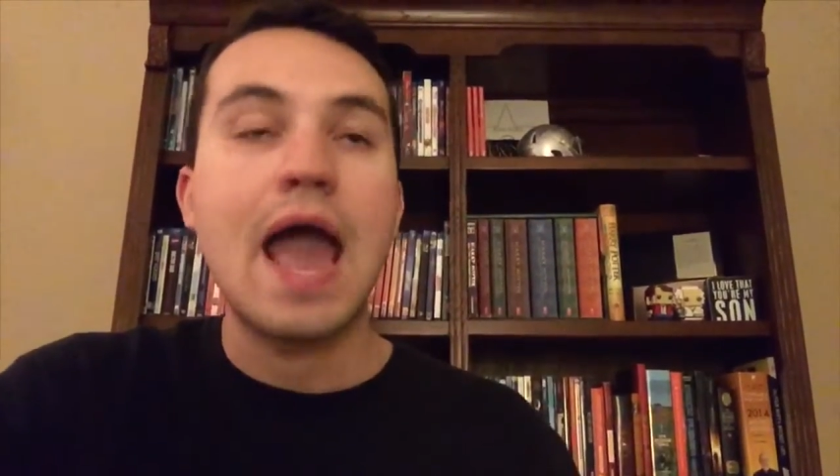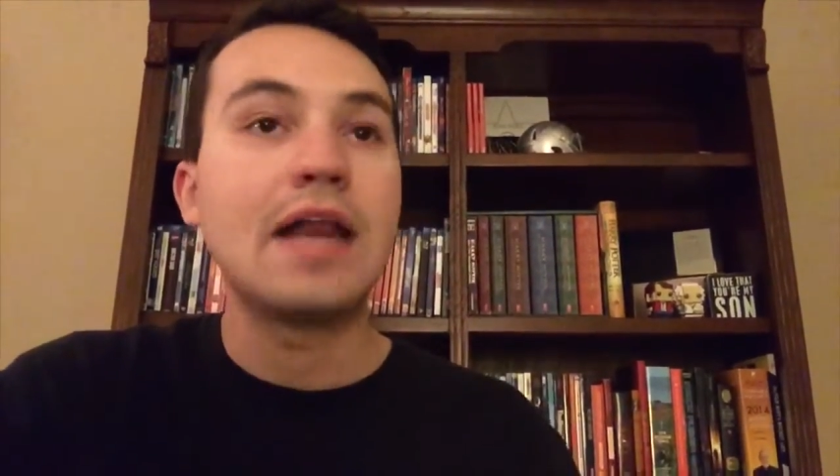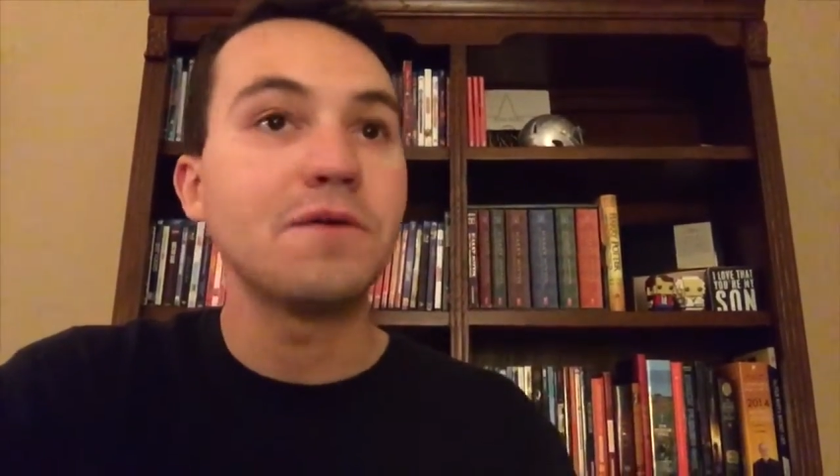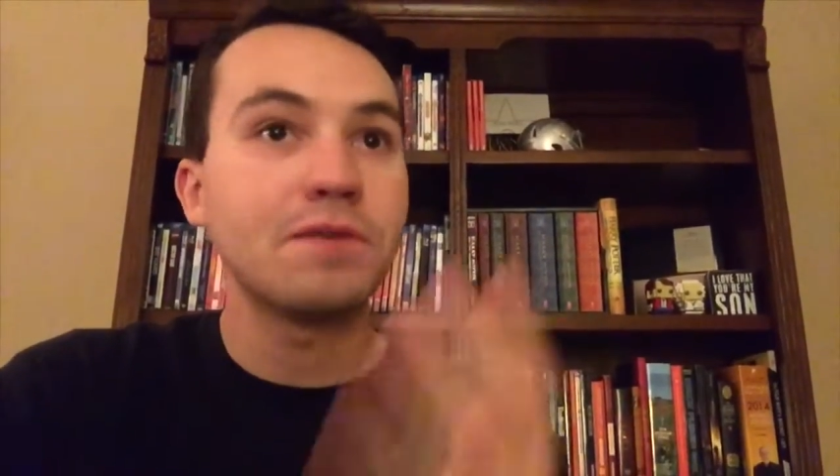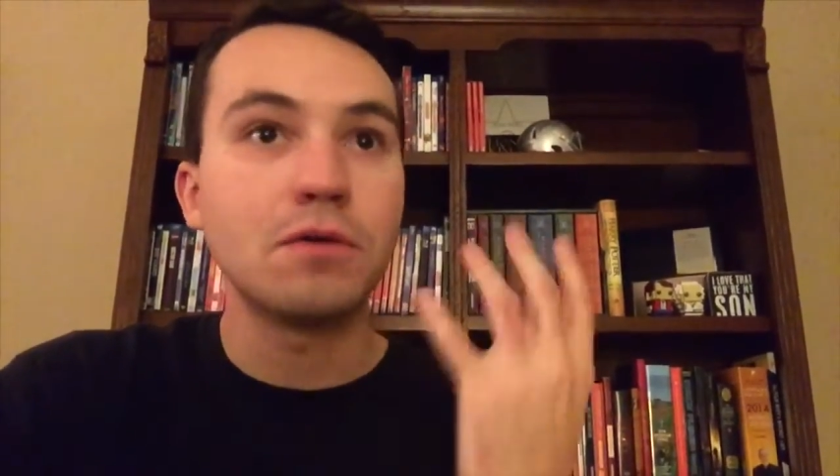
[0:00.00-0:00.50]

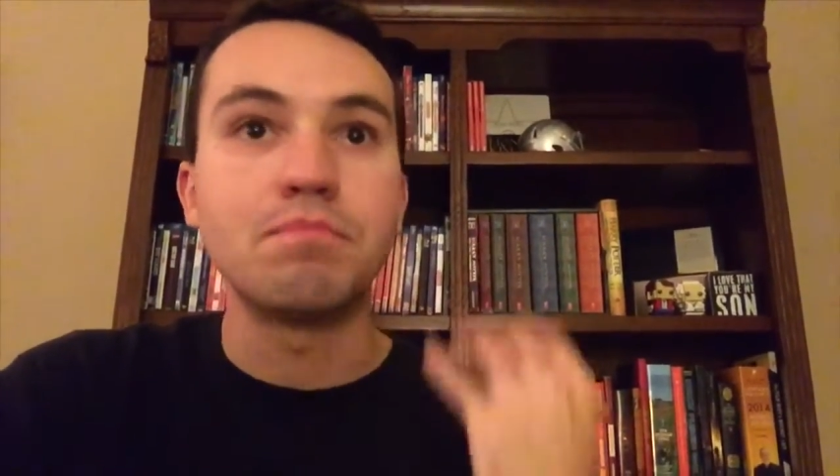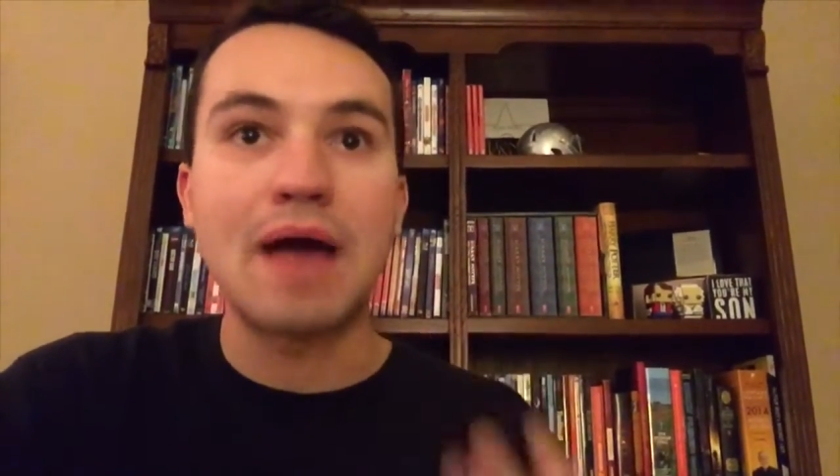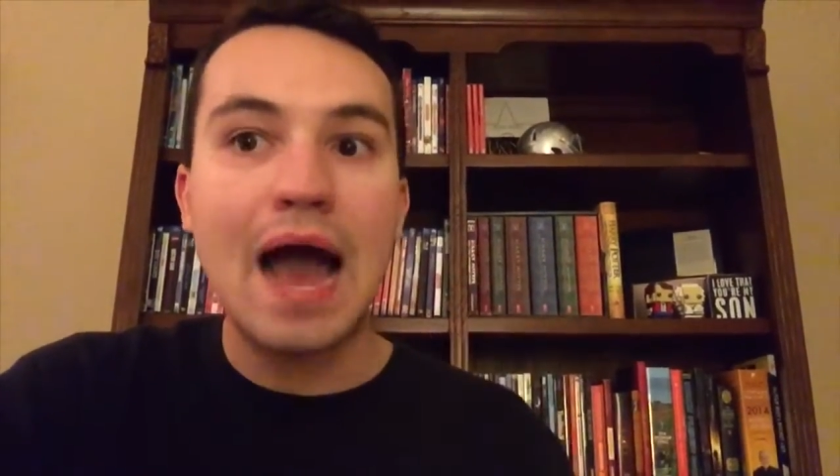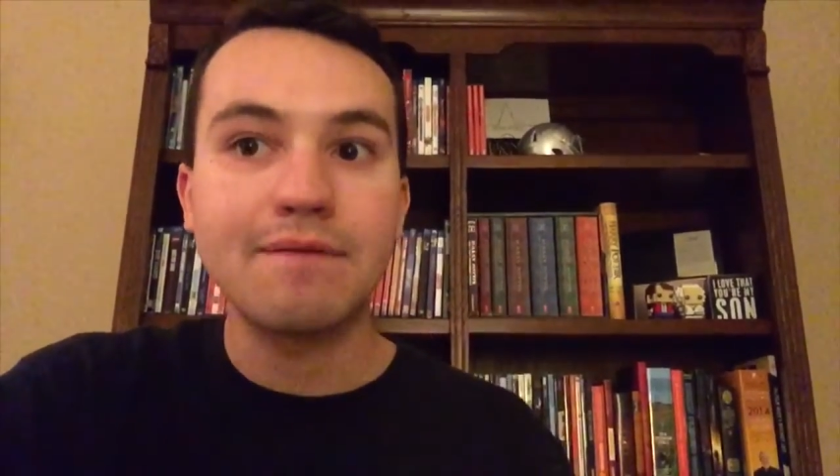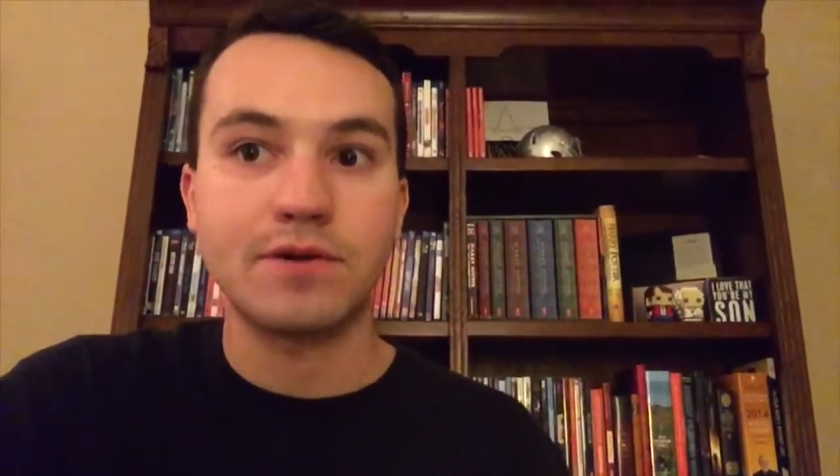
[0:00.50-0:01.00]
and you feel
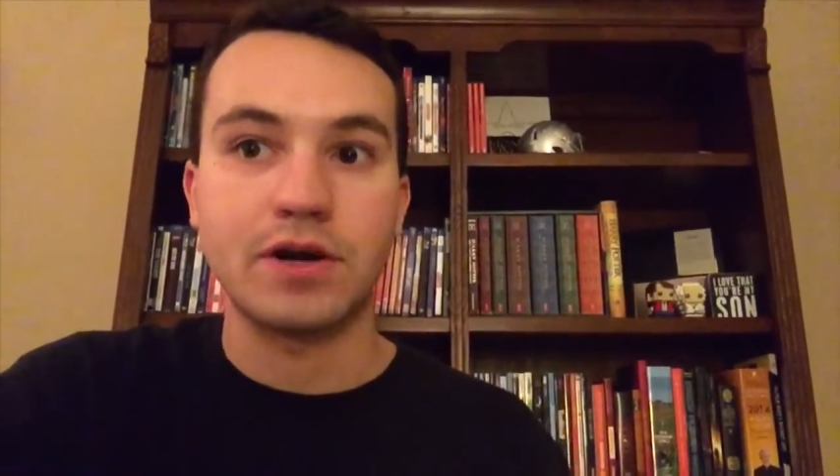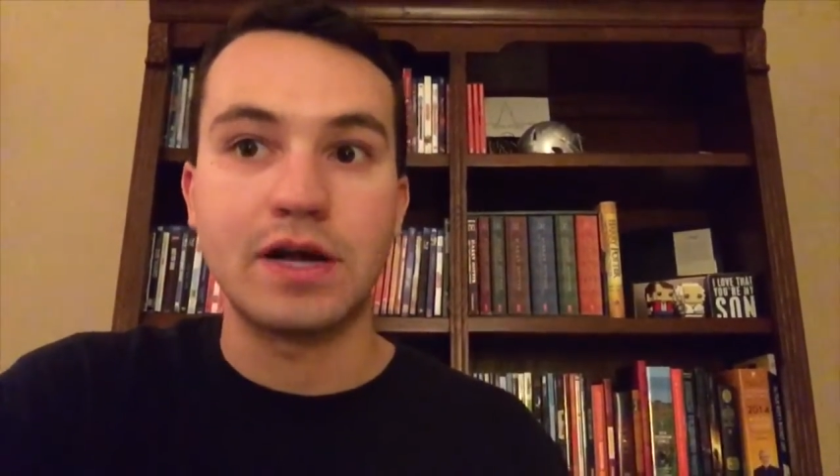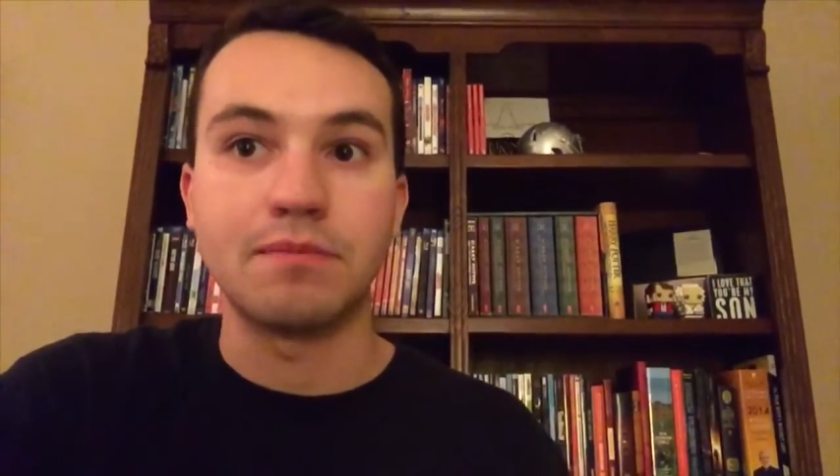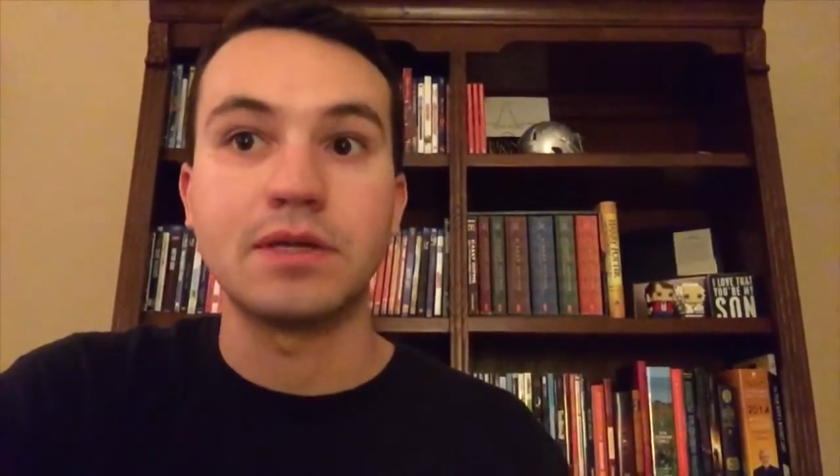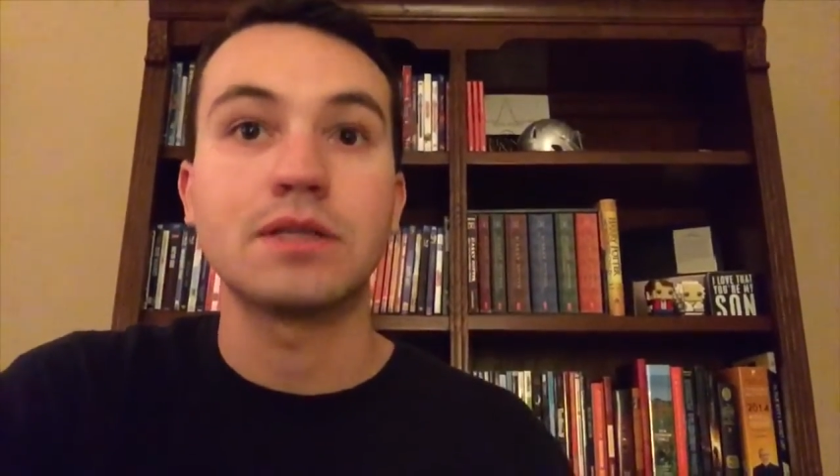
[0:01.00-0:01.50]
bad for
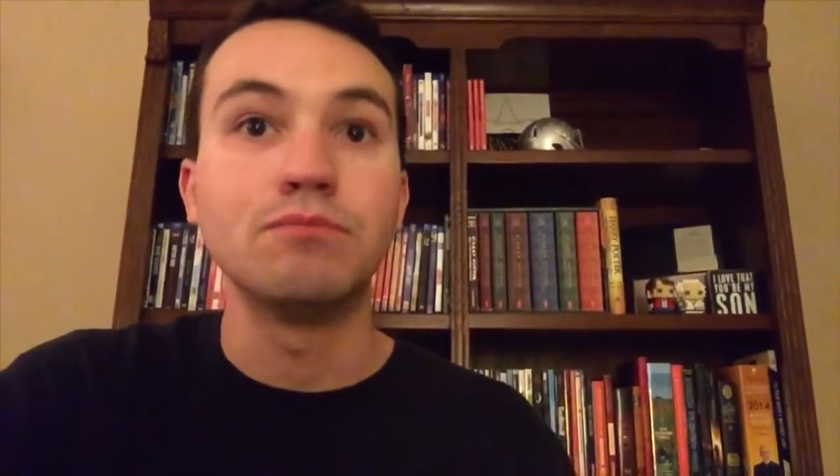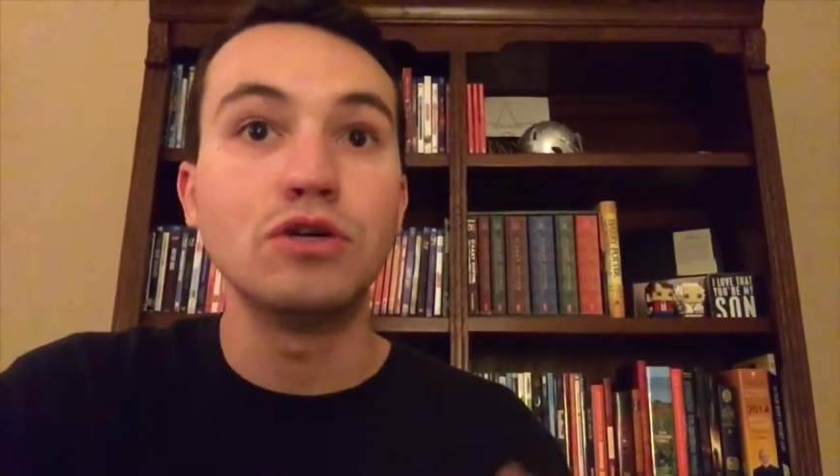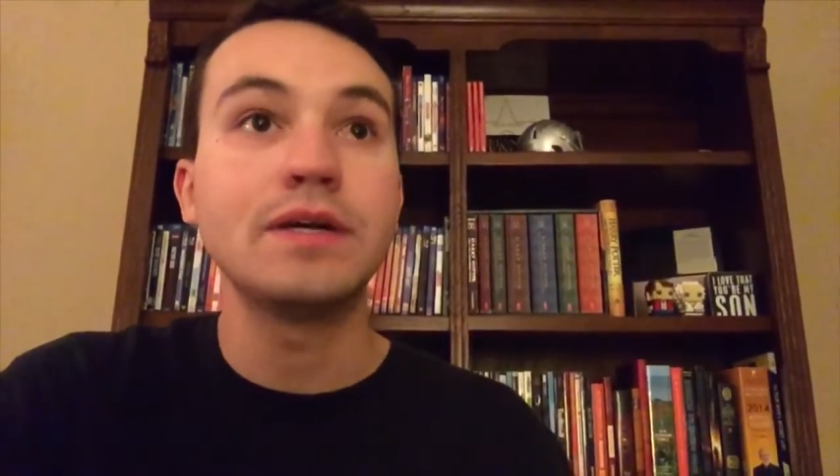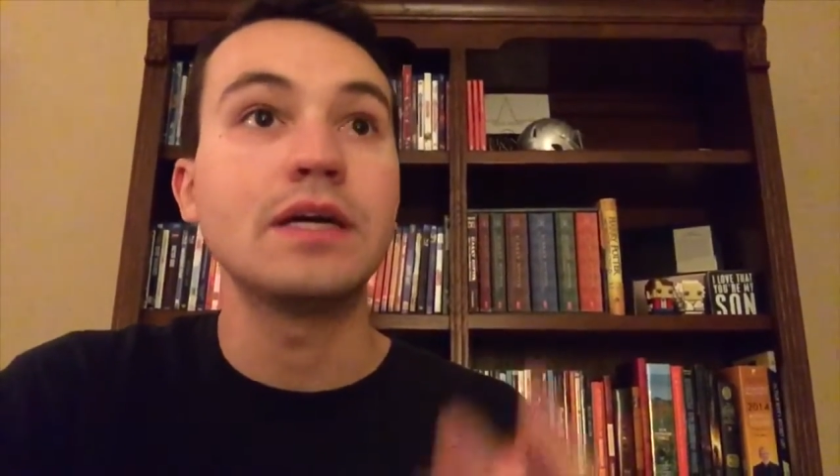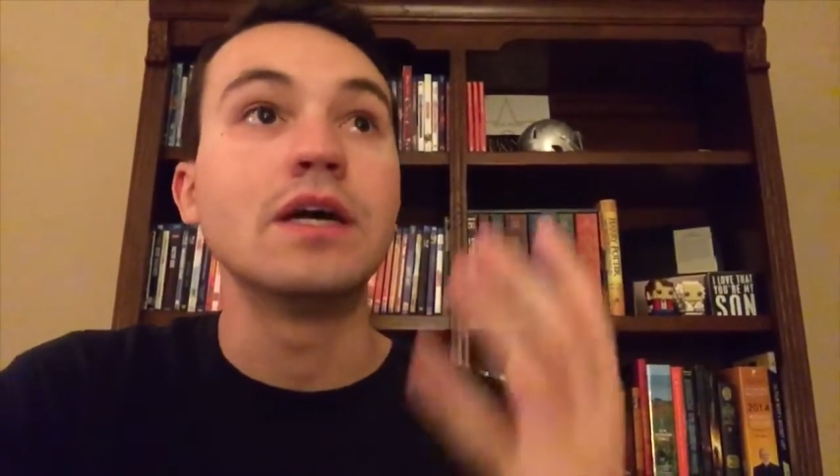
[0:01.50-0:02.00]
him because the
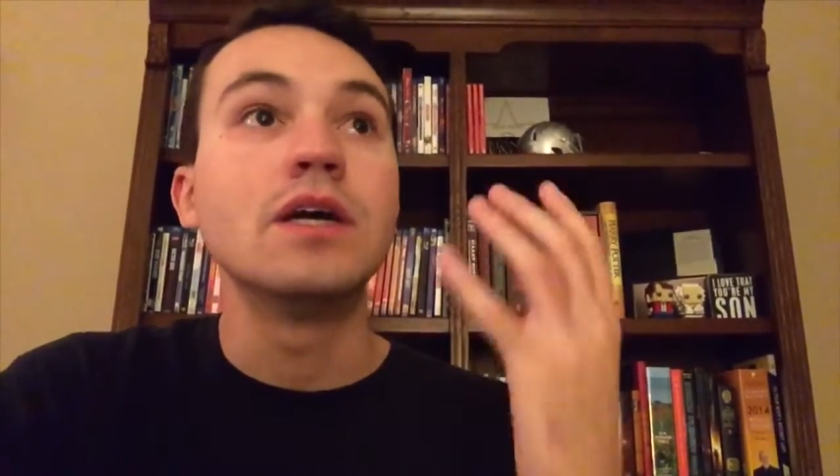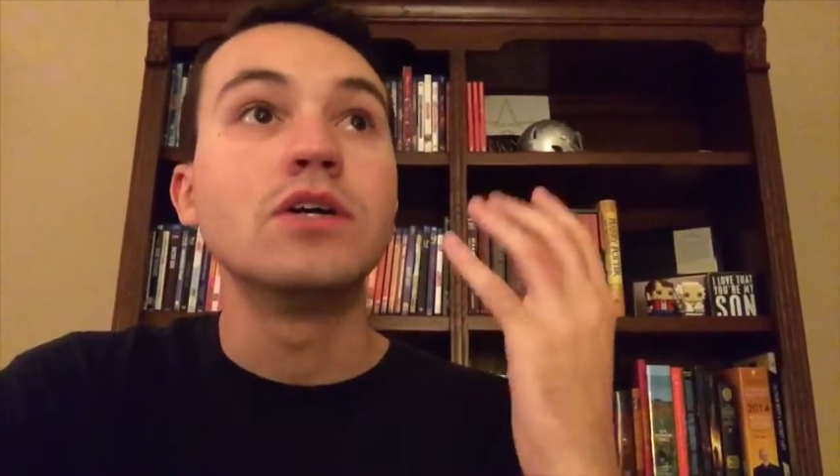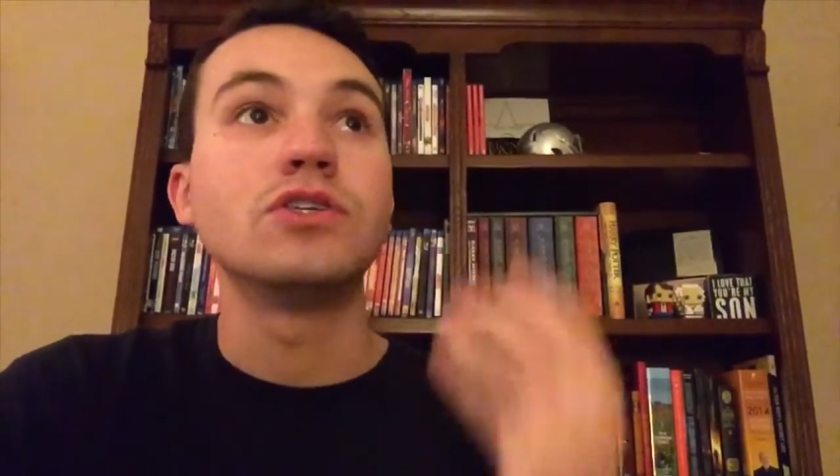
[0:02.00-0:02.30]
movie